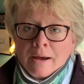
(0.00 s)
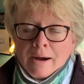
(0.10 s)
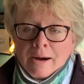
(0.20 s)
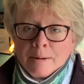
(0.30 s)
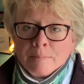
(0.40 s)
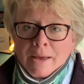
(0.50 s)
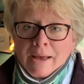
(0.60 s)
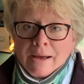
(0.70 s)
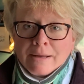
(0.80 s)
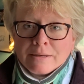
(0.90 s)

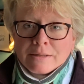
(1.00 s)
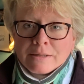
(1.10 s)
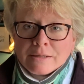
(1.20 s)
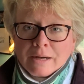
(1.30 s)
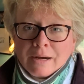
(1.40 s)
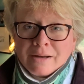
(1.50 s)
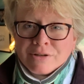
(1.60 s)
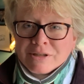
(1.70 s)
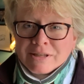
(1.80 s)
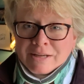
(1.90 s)
and
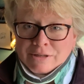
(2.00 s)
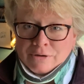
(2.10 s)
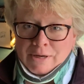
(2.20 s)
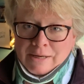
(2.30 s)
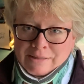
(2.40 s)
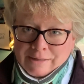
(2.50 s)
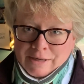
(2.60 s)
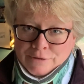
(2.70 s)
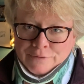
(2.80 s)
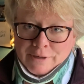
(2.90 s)
just things that you can easily
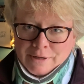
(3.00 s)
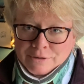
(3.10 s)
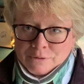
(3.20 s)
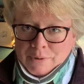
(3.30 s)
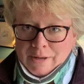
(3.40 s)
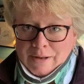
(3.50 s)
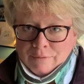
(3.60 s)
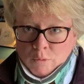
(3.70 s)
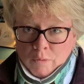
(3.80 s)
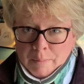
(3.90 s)
get your feet into without
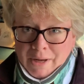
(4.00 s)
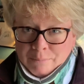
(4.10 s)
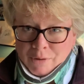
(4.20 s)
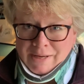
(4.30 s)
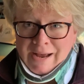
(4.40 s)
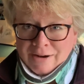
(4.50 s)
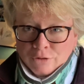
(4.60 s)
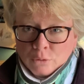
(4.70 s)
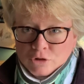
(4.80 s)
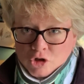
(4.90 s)
having to worry about putting
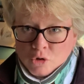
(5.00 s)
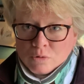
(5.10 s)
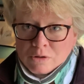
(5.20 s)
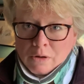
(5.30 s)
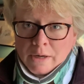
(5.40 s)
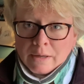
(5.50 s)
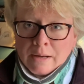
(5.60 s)
actual shoes on.